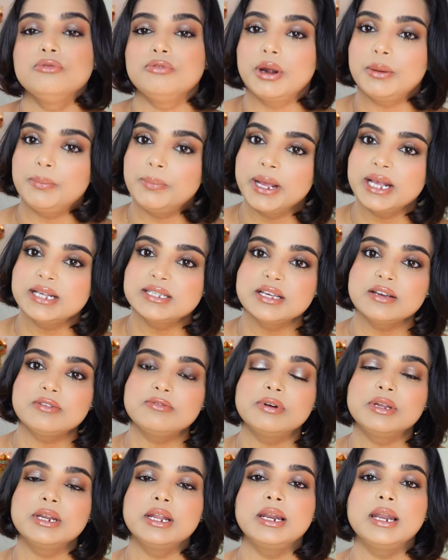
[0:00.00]
where basic
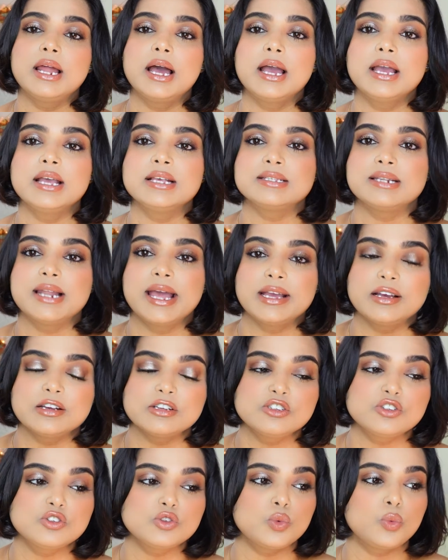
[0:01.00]
vanilla is like a
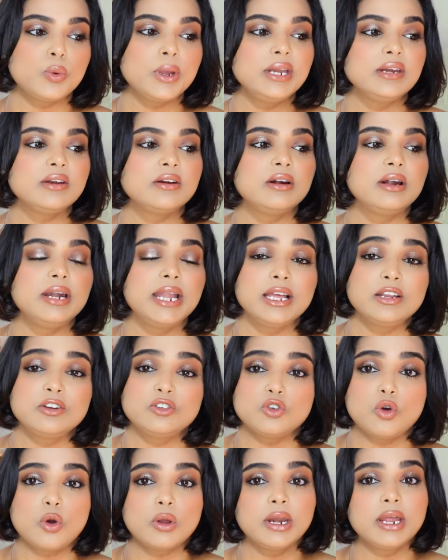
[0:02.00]
sweeter
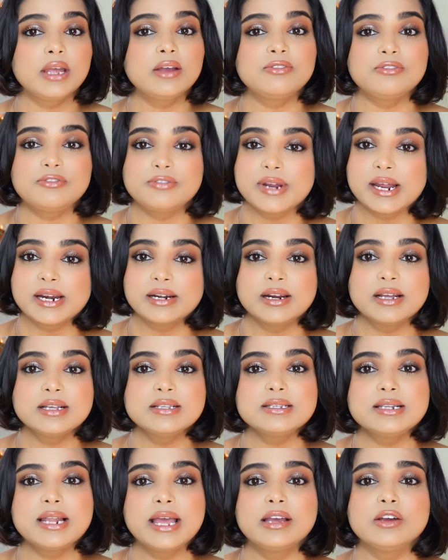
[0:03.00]
lactonic
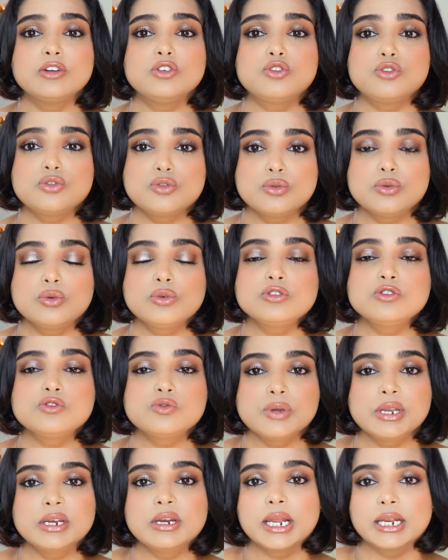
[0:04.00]
fragrance, like a true
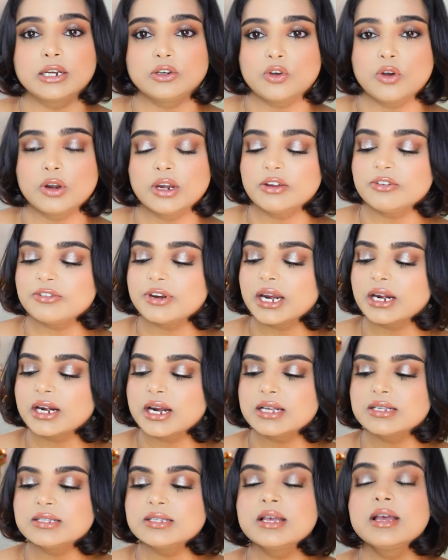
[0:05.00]
sweet lactonic
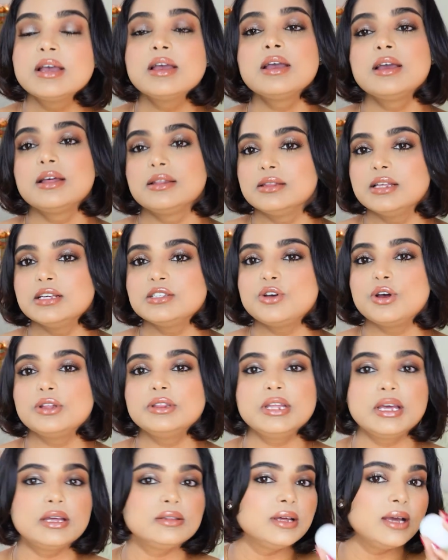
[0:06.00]
fragrance. This, on
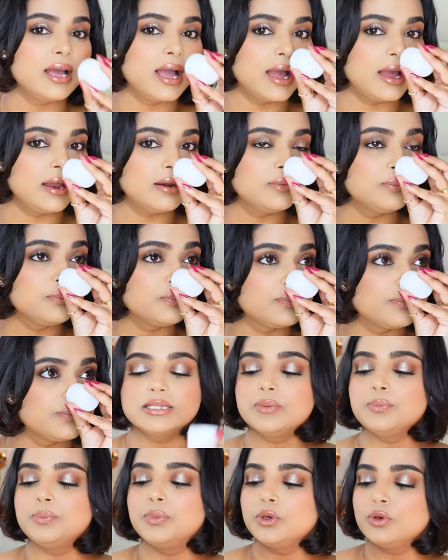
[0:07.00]
the other hand, is
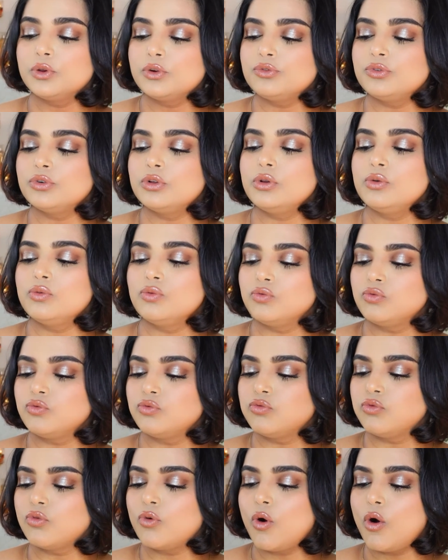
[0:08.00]
a beautiful,
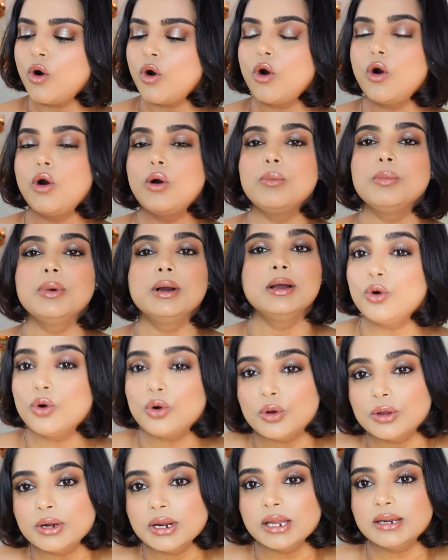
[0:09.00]
warm,
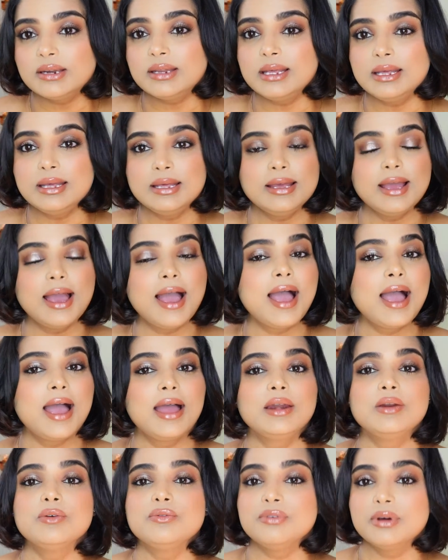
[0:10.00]
coconutty
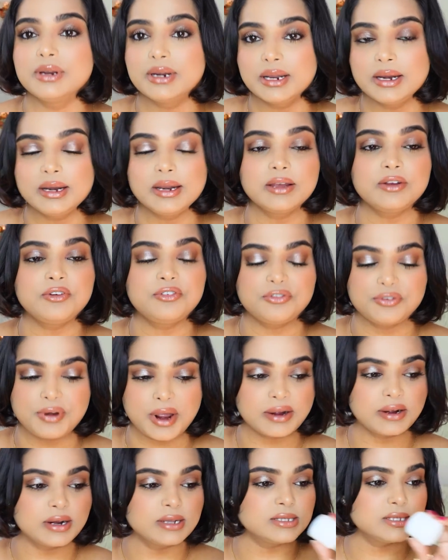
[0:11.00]
and vanillic
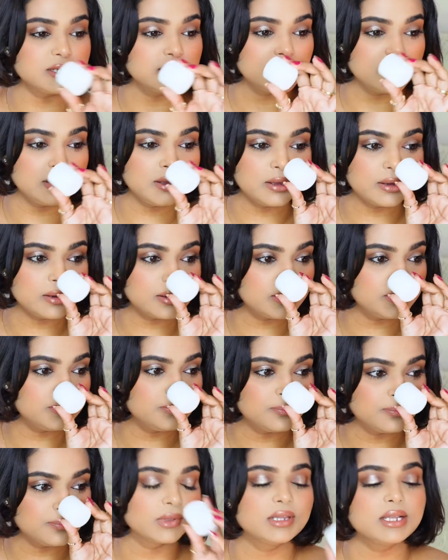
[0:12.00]
fragrance in here.
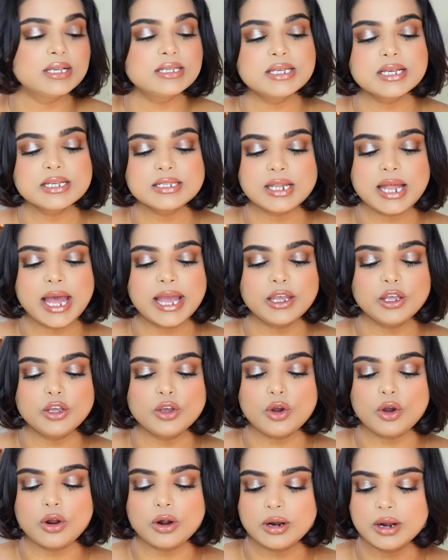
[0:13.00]
This is like
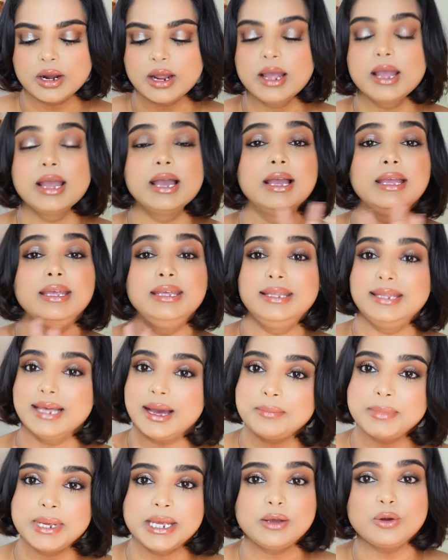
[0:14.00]
your
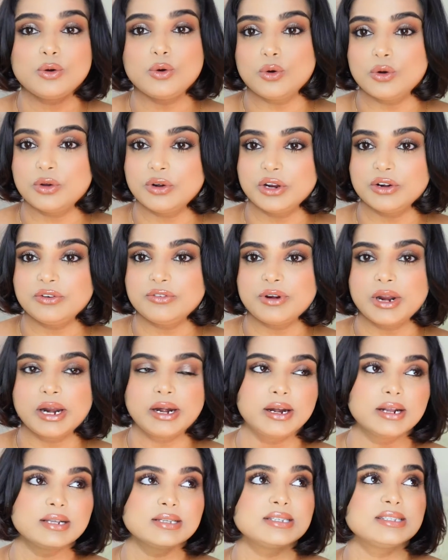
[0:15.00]
yummy coconut
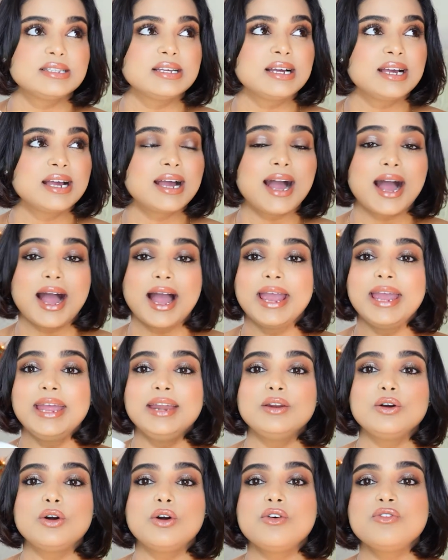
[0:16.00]
fragrance, the
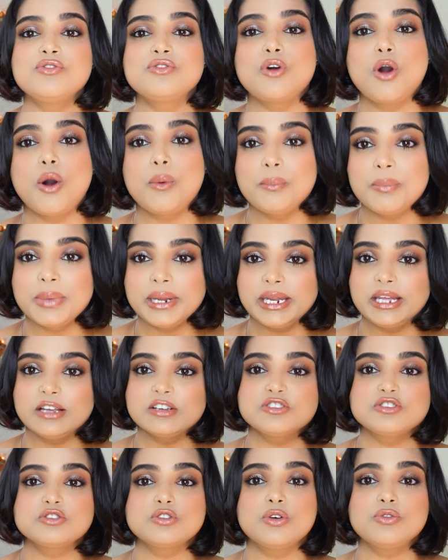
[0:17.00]
kind of
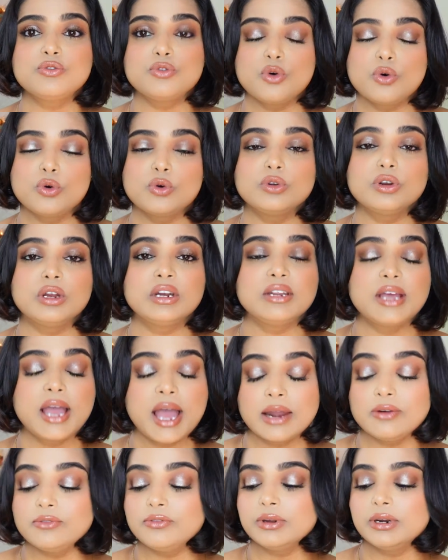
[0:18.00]
combination of coconut
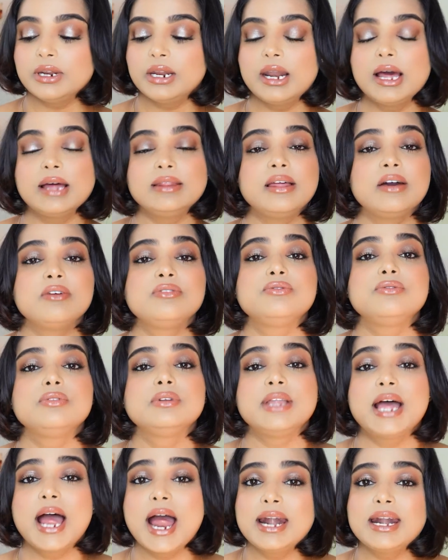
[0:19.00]
and vanilla
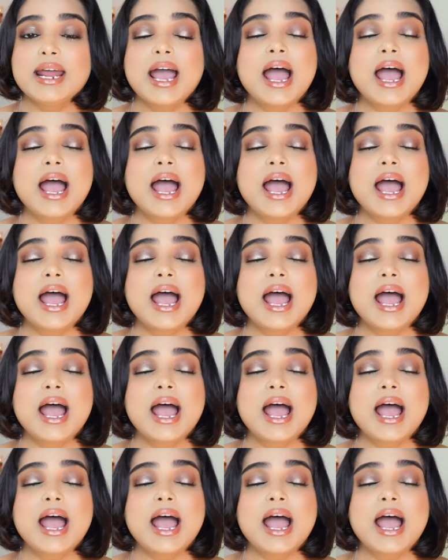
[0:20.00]
that